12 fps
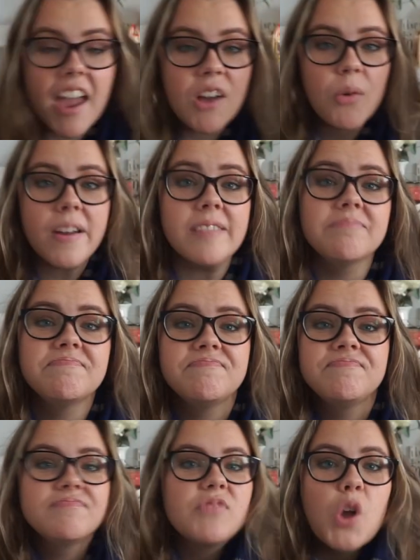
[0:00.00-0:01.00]
I quit.
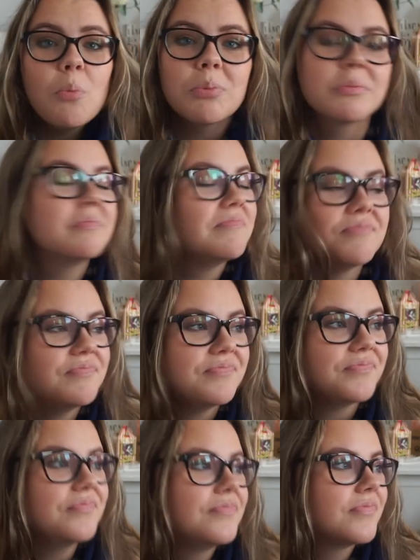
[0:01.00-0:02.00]
Nope.
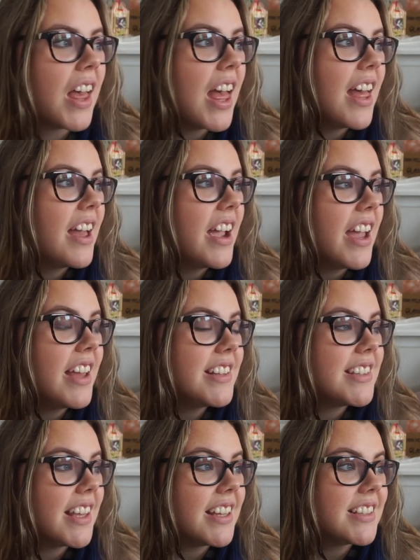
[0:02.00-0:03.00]
Mm-mm. It
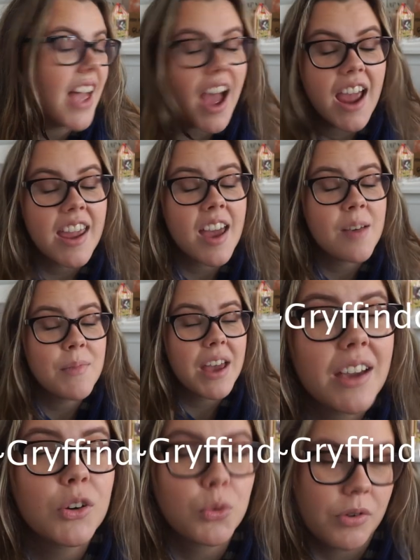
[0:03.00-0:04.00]
says I am a
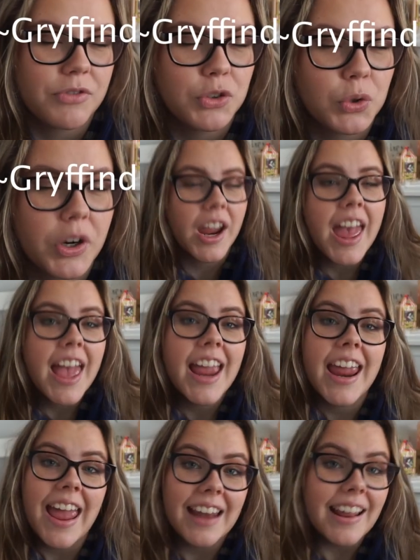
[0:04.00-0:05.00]
Gryffindor,
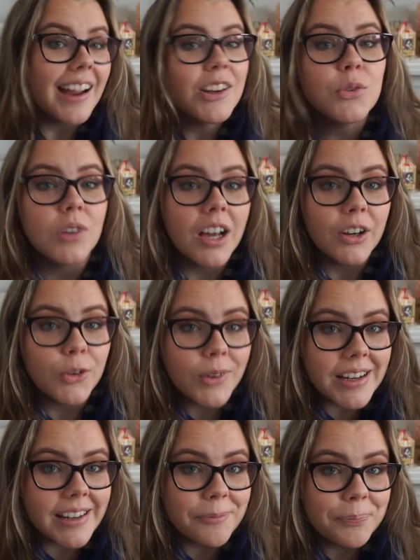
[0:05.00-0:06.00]
and I do not
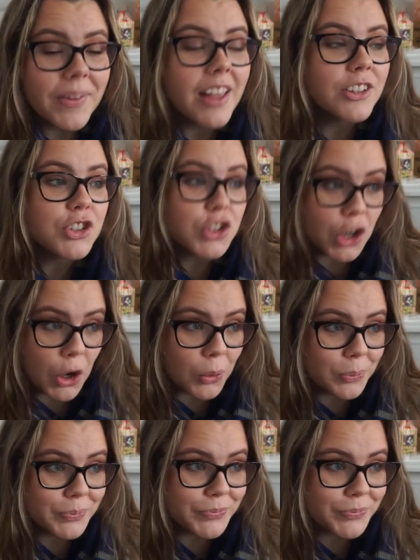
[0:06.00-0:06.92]
agree. So,